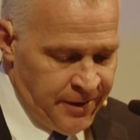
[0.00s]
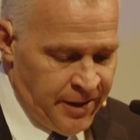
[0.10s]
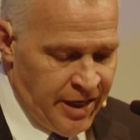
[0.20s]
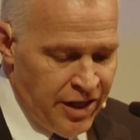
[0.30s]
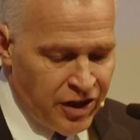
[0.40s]

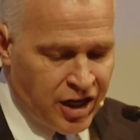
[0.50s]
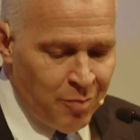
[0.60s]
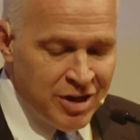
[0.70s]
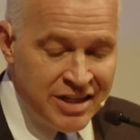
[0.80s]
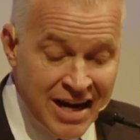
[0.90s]
In the
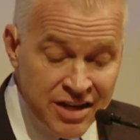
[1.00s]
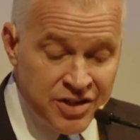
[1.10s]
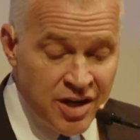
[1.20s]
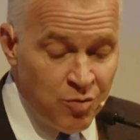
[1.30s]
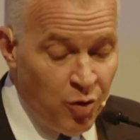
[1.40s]
coming days,
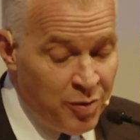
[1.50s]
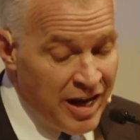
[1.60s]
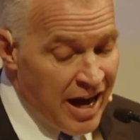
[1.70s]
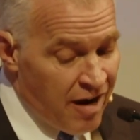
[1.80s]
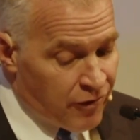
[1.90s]
it will be
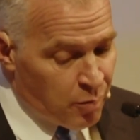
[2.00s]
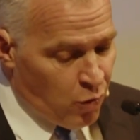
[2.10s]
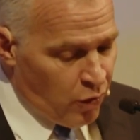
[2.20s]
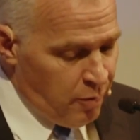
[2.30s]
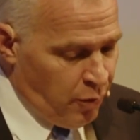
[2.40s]
ever
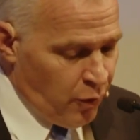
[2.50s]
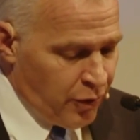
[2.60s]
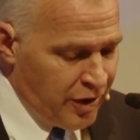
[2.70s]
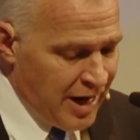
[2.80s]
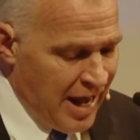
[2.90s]
more
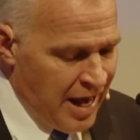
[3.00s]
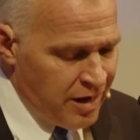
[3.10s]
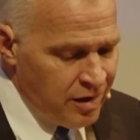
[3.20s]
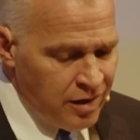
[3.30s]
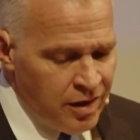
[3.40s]
important
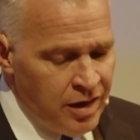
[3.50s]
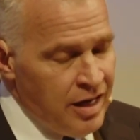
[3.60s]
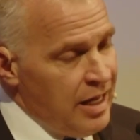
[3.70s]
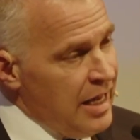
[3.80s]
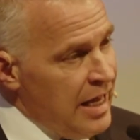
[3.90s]
and
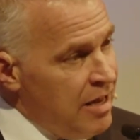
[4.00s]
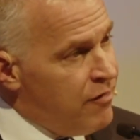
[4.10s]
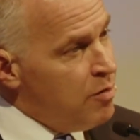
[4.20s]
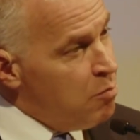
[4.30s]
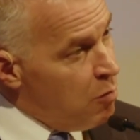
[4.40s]

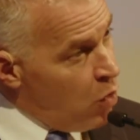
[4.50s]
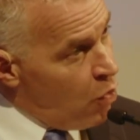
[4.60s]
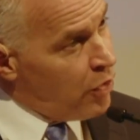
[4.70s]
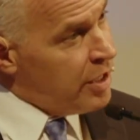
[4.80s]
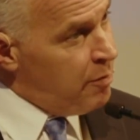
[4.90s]
even
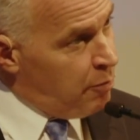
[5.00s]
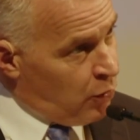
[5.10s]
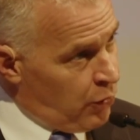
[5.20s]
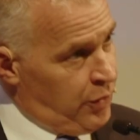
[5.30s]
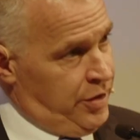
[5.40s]
more
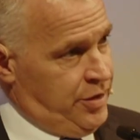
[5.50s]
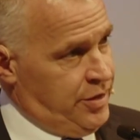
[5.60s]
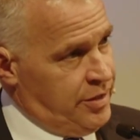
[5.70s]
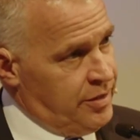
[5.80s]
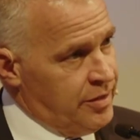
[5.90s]

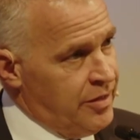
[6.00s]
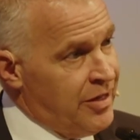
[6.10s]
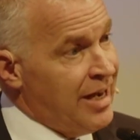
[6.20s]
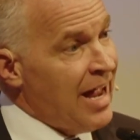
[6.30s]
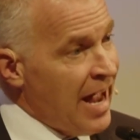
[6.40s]
important
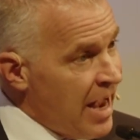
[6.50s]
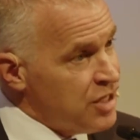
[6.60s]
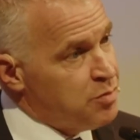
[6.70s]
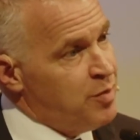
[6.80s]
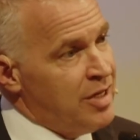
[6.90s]
than it
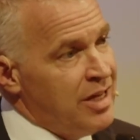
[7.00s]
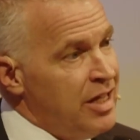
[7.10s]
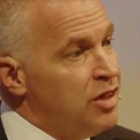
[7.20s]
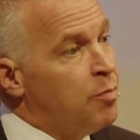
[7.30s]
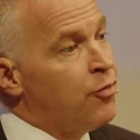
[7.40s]
has been
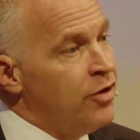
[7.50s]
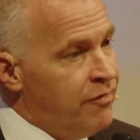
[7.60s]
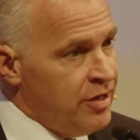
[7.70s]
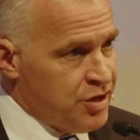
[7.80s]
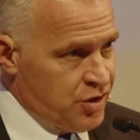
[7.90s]
in the
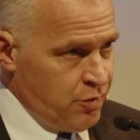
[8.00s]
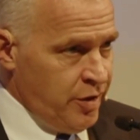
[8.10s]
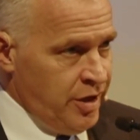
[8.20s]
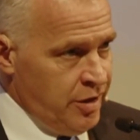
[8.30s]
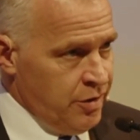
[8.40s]
previous 3
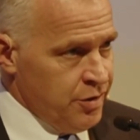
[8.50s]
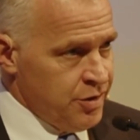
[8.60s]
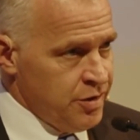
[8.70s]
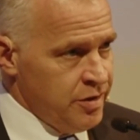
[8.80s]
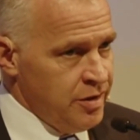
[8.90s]

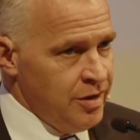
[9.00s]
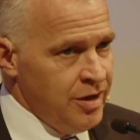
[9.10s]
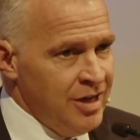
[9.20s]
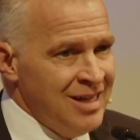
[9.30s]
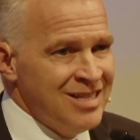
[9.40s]
years
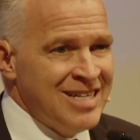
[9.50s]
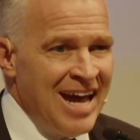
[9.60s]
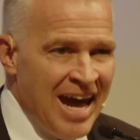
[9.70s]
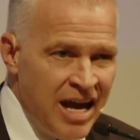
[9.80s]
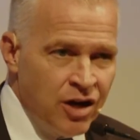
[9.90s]

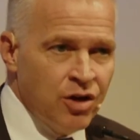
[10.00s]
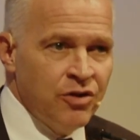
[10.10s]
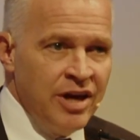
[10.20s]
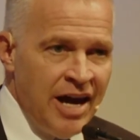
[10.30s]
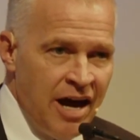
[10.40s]
to anchor
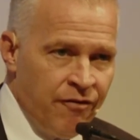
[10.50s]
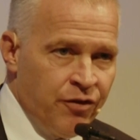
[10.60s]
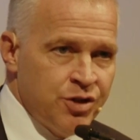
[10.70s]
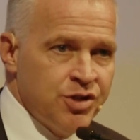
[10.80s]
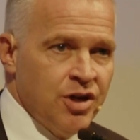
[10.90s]
the
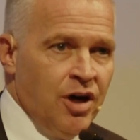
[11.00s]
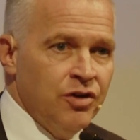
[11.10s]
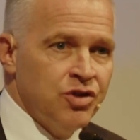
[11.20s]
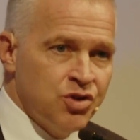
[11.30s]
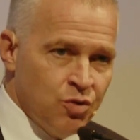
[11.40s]
efforts on
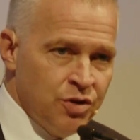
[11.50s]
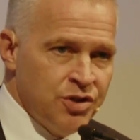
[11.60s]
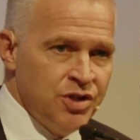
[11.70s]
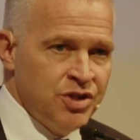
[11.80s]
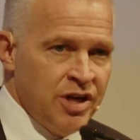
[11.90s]
the
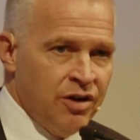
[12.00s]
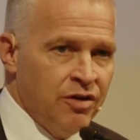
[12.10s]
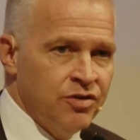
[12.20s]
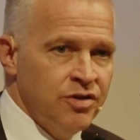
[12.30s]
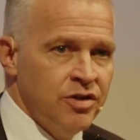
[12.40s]
Sorensen
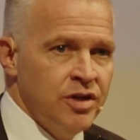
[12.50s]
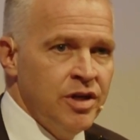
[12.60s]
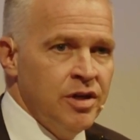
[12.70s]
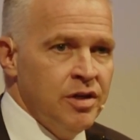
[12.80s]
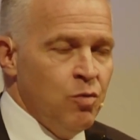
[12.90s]
Center's
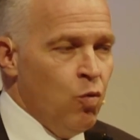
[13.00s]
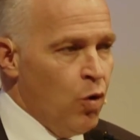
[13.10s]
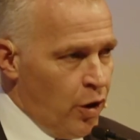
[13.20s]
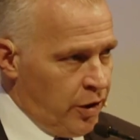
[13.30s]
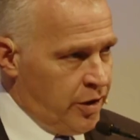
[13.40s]

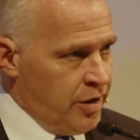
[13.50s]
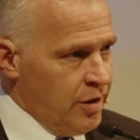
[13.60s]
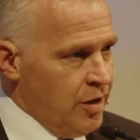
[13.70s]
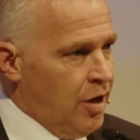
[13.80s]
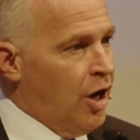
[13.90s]
work
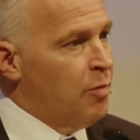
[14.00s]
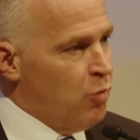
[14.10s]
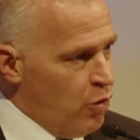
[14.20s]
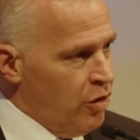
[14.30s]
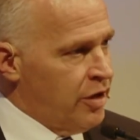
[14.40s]
on
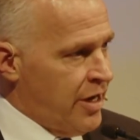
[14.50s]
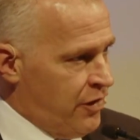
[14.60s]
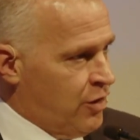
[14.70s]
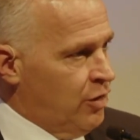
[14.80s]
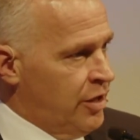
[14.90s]
moral and
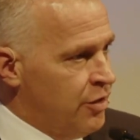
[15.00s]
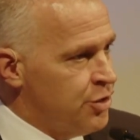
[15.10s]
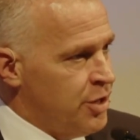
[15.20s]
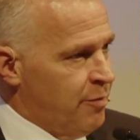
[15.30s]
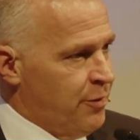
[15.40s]
ethical
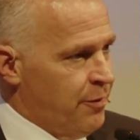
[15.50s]
leadership.